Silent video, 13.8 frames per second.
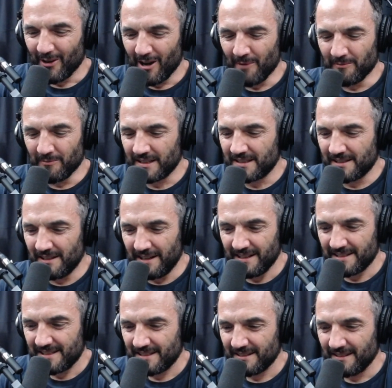I'm
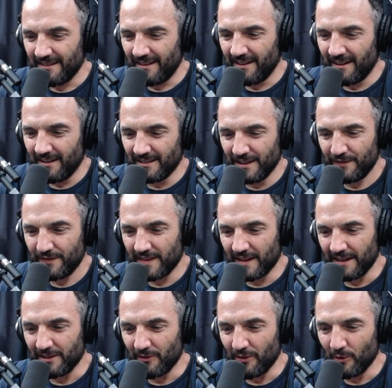excited to lift the
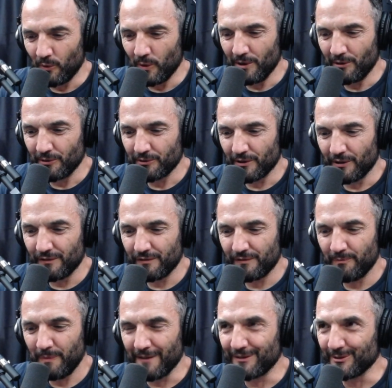lid on the world of
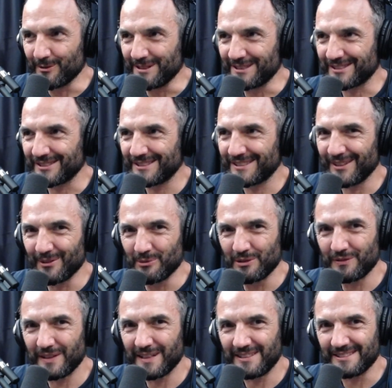petfluencers and the
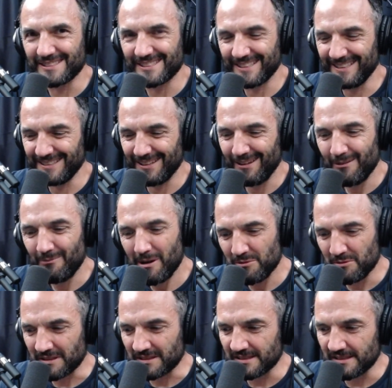Woof Agency. So maybe
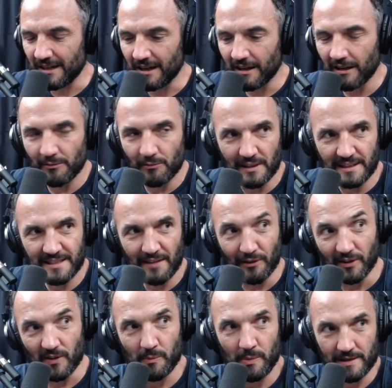we can start. Let's have a look
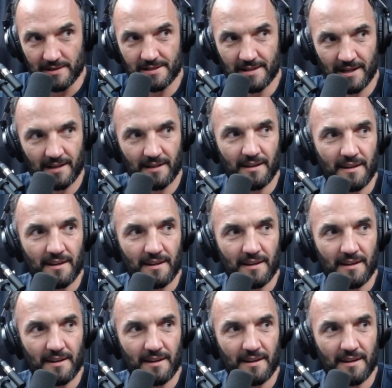at the pitch deck.